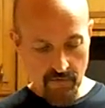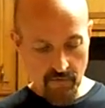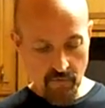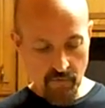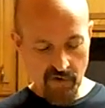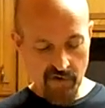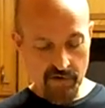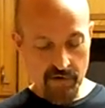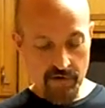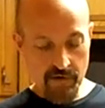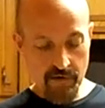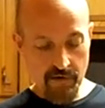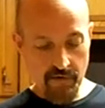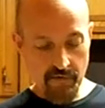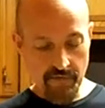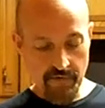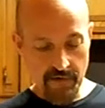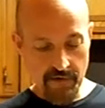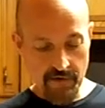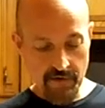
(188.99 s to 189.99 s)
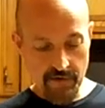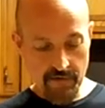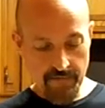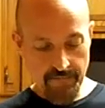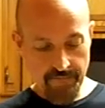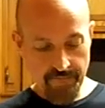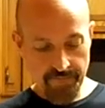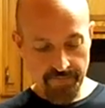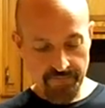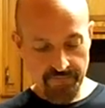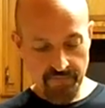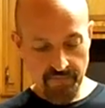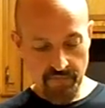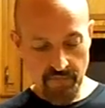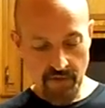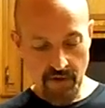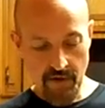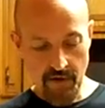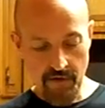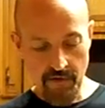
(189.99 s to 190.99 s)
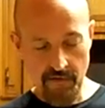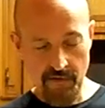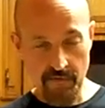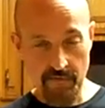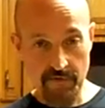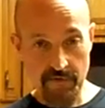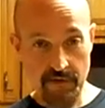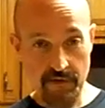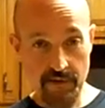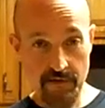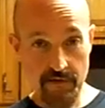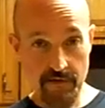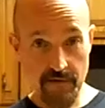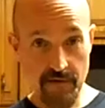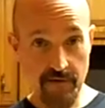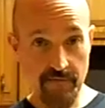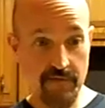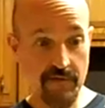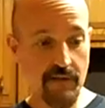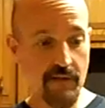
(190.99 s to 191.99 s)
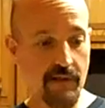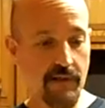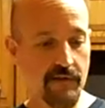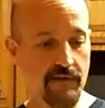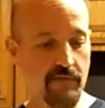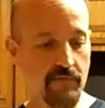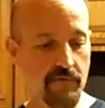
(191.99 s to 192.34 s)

one serving of 6 or 7 dates,